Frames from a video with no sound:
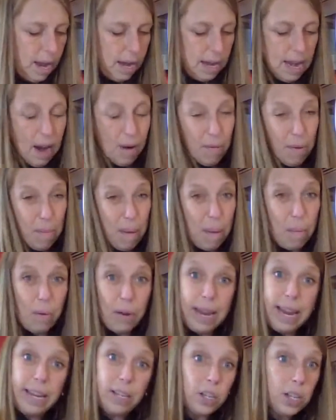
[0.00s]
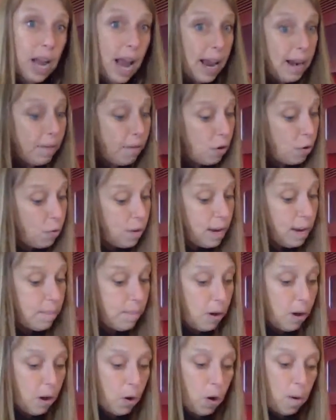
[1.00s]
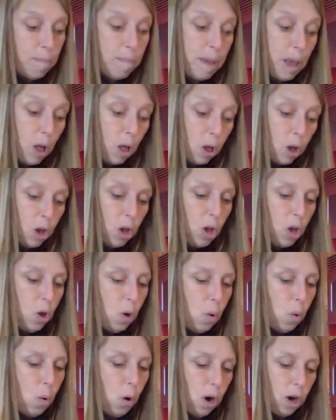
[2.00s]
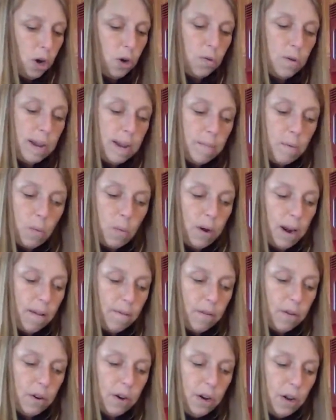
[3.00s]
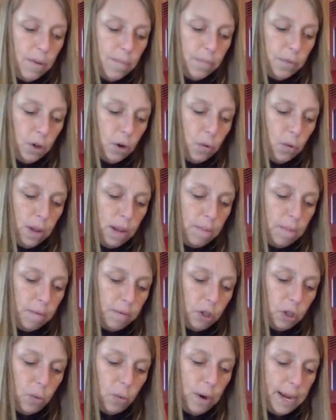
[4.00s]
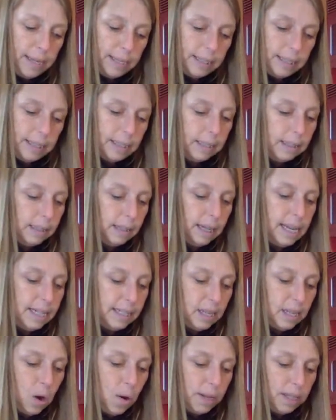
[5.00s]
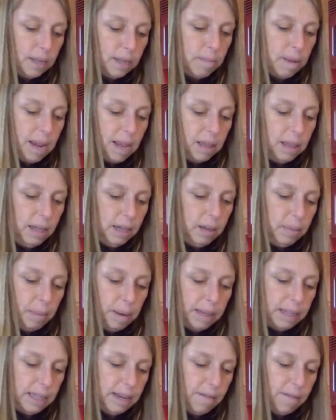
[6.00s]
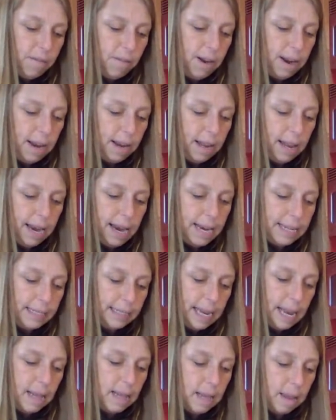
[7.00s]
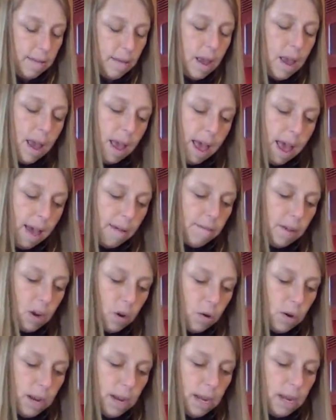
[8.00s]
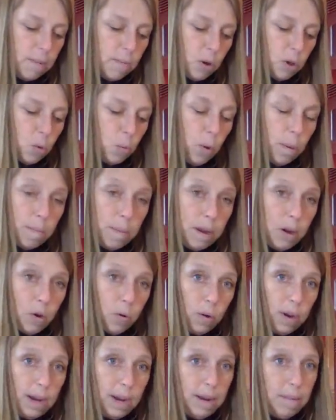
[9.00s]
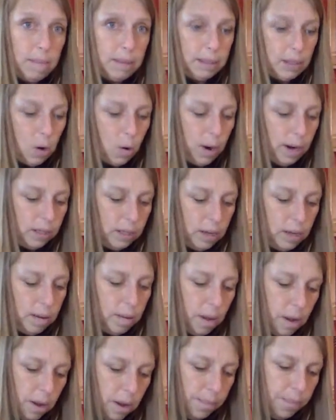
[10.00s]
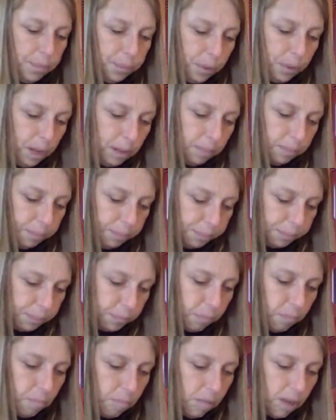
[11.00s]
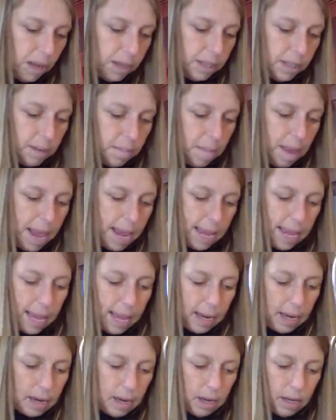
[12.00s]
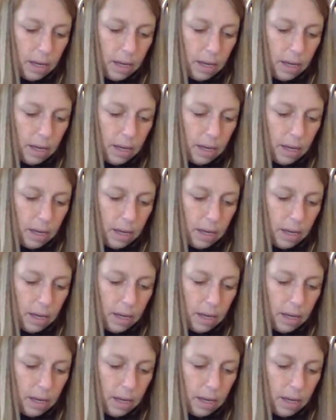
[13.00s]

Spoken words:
Now remember, each kind of creamer or milk or cream or whatever cream of choice is going to be a little bit different. Like I said, the heavy cream or the whipping cream is going to make it